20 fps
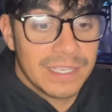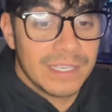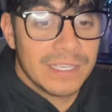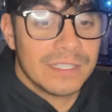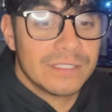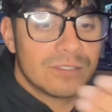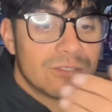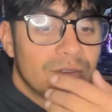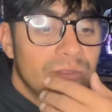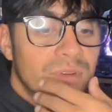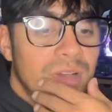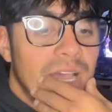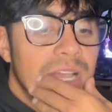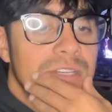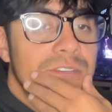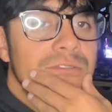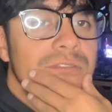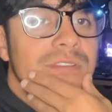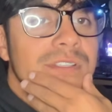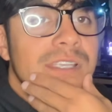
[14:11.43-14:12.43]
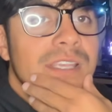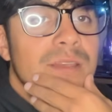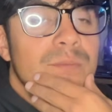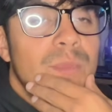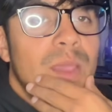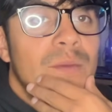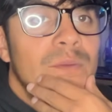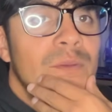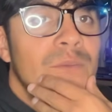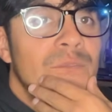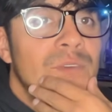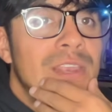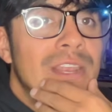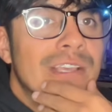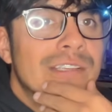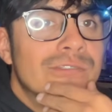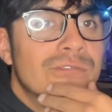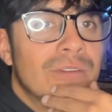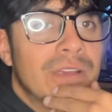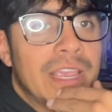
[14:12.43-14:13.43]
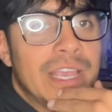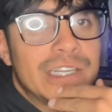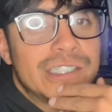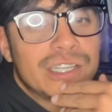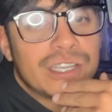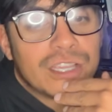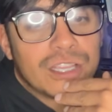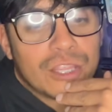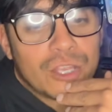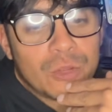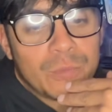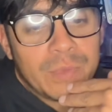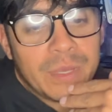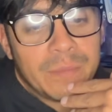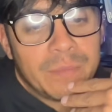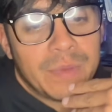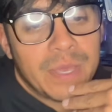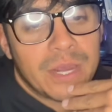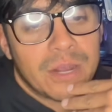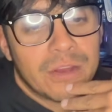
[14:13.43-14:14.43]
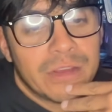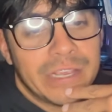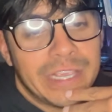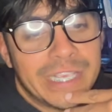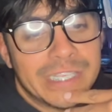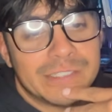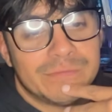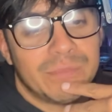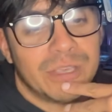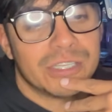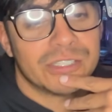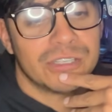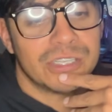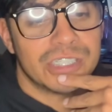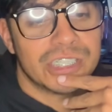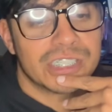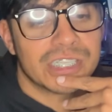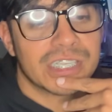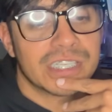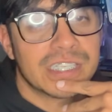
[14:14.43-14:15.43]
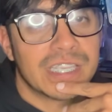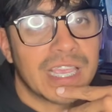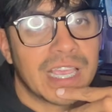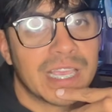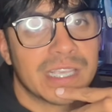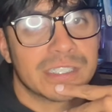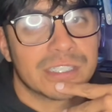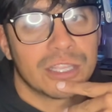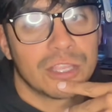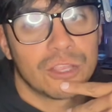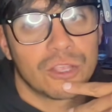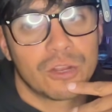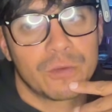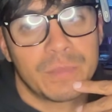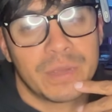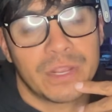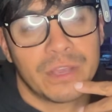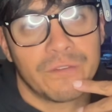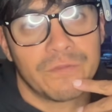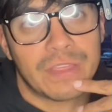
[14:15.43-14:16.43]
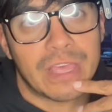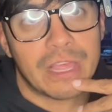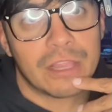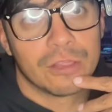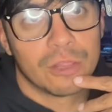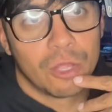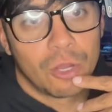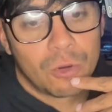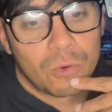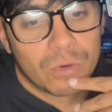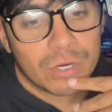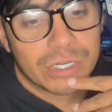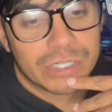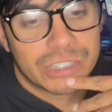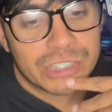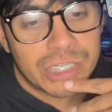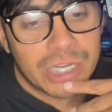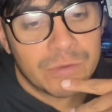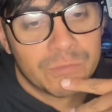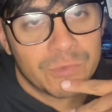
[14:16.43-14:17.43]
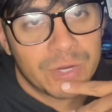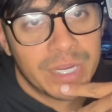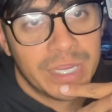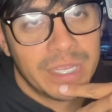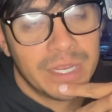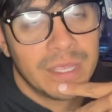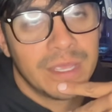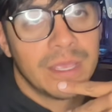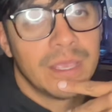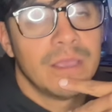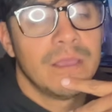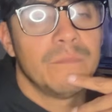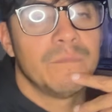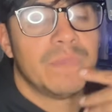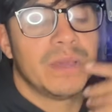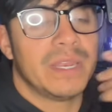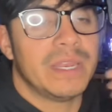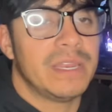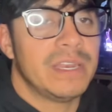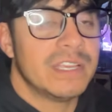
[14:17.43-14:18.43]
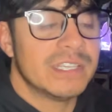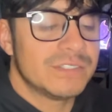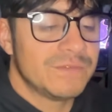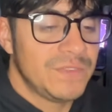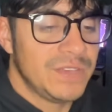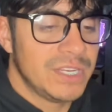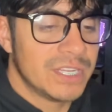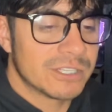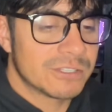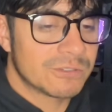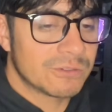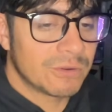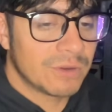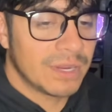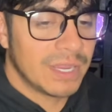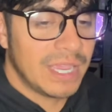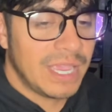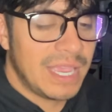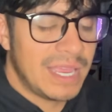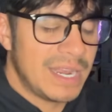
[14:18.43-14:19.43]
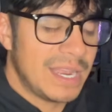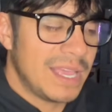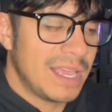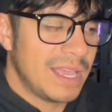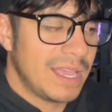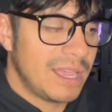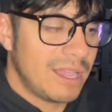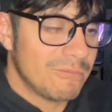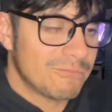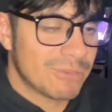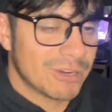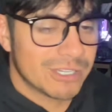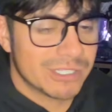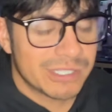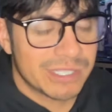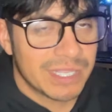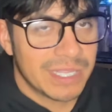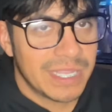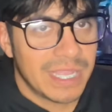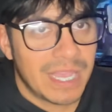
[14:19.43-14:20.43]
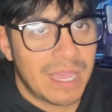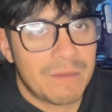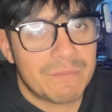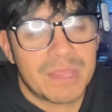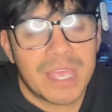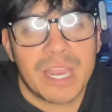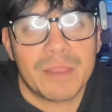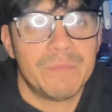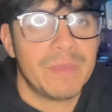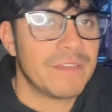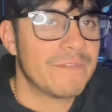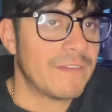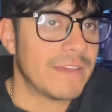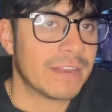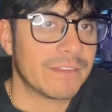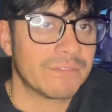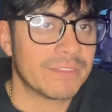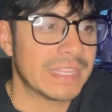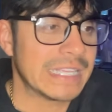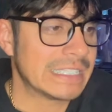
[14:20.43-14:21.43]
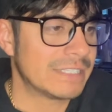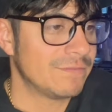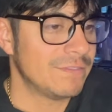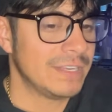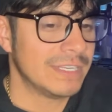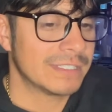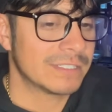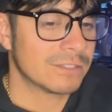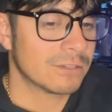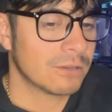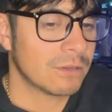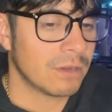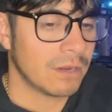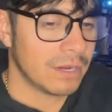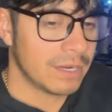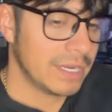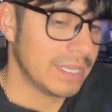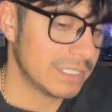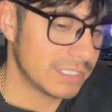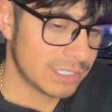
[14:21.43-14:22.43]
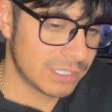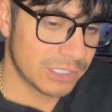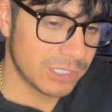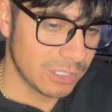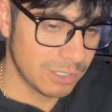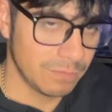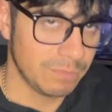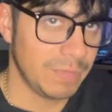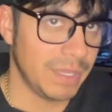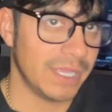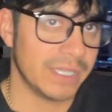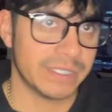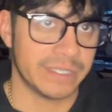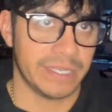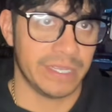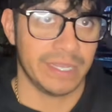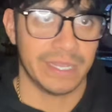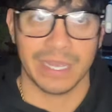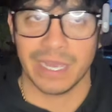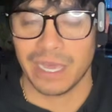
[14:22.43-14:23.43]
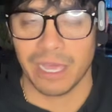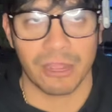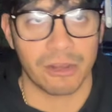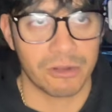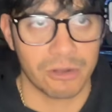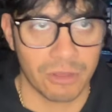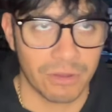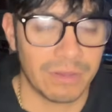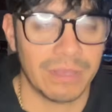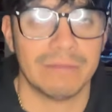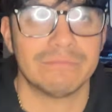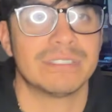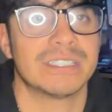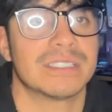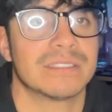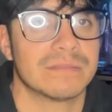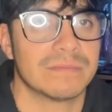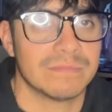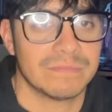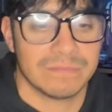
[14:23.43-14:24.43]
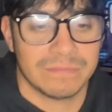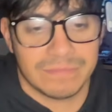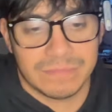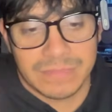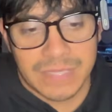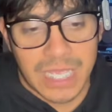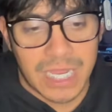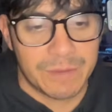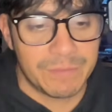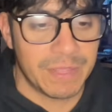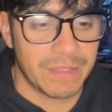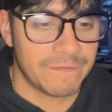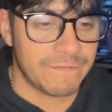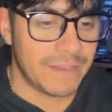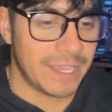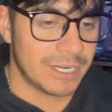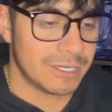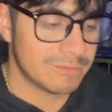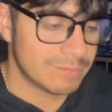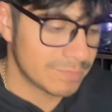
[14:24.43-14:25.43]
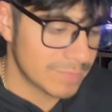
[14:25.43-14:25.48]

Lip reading: So I do see maybe Venusaur aging a little bit better, especially just because it has a little bit of that lower gem rate. But it is Venusaur, and personally, I'm not a big fan of this Venusaur card. It's too busy. I don't know. I'm just not a big fan.